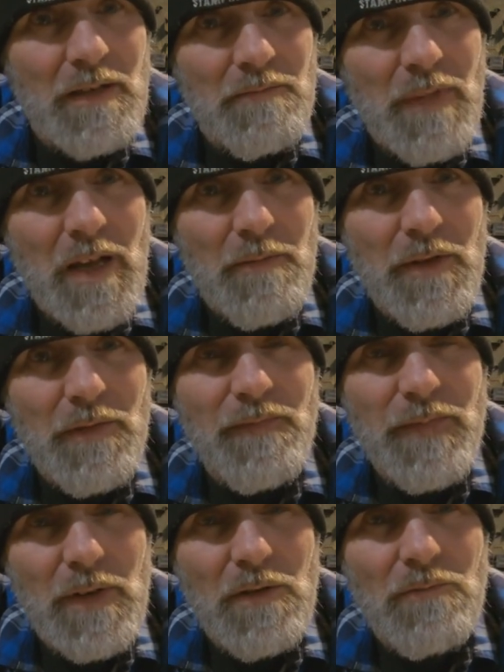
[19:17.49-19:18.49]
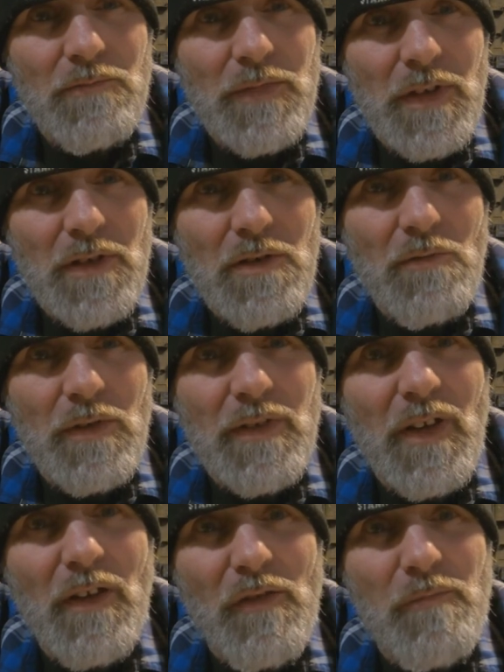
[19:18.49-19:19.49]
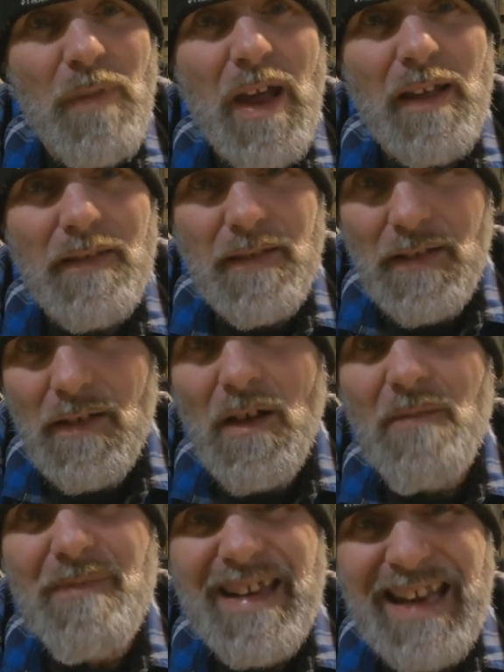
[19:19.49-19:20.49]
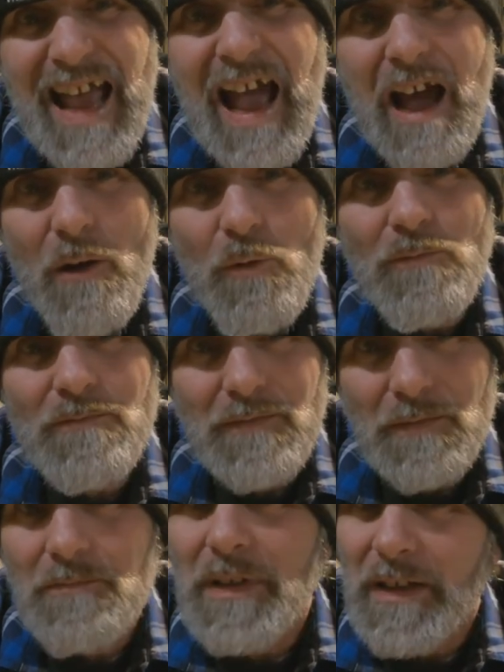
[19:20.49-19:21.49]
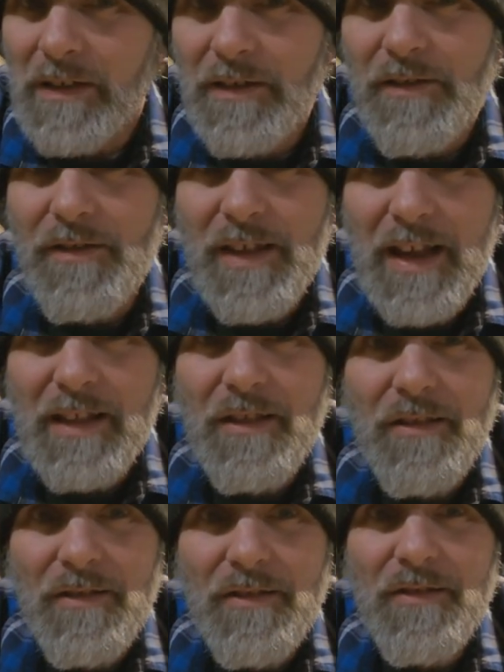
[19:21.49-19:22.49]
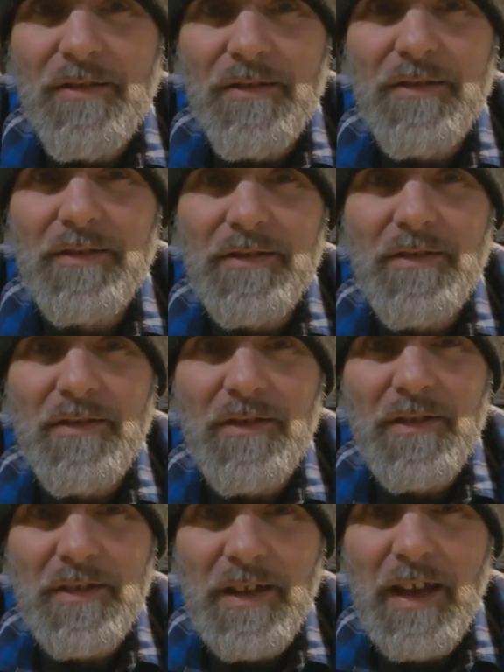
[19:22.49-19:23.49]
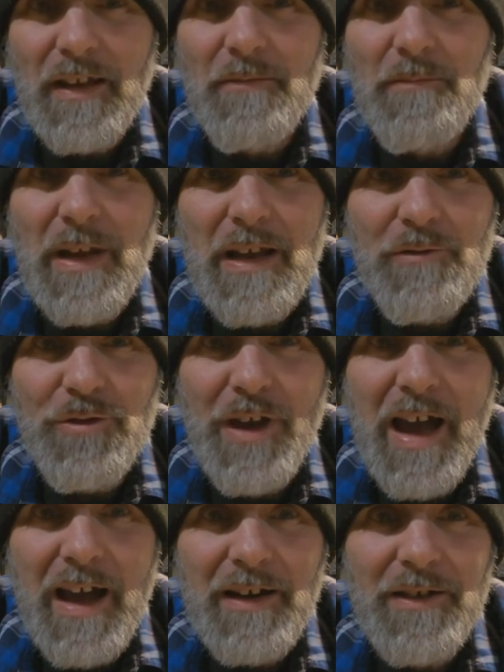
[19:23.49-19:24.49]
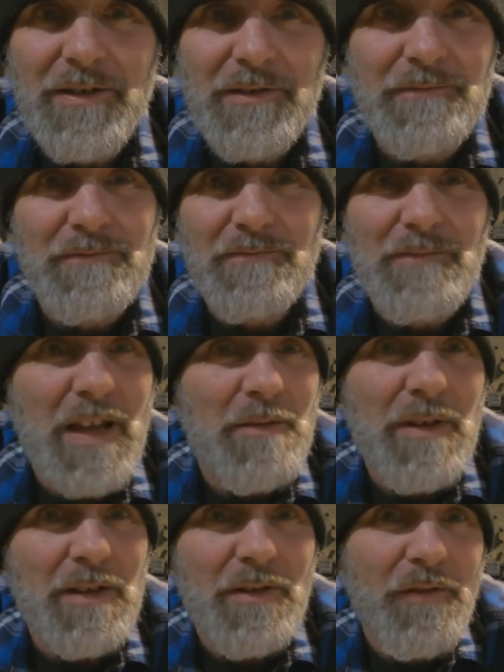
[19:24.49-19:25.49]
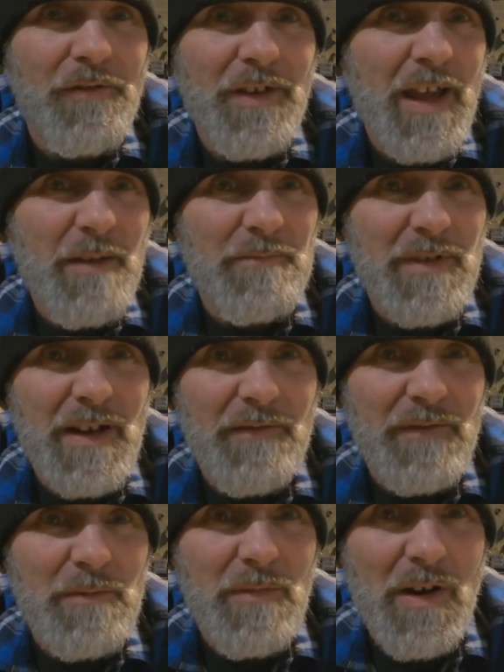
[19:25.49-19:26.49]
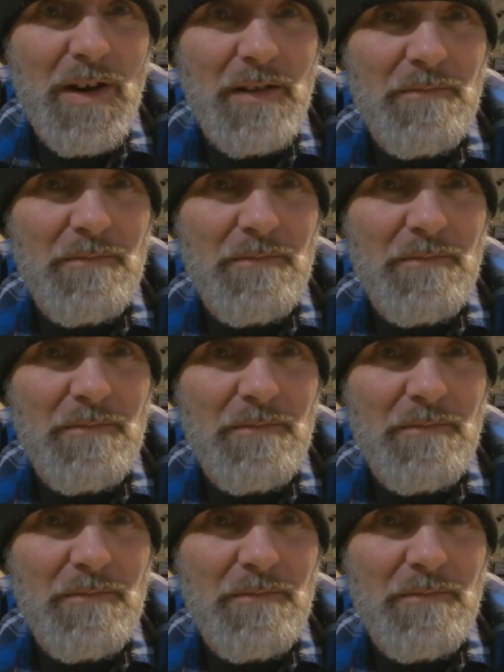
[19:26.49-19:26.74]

Maybe film, you know, what to expect coming out, because that can be a shocker. Maybe it doesn't happen to everybody.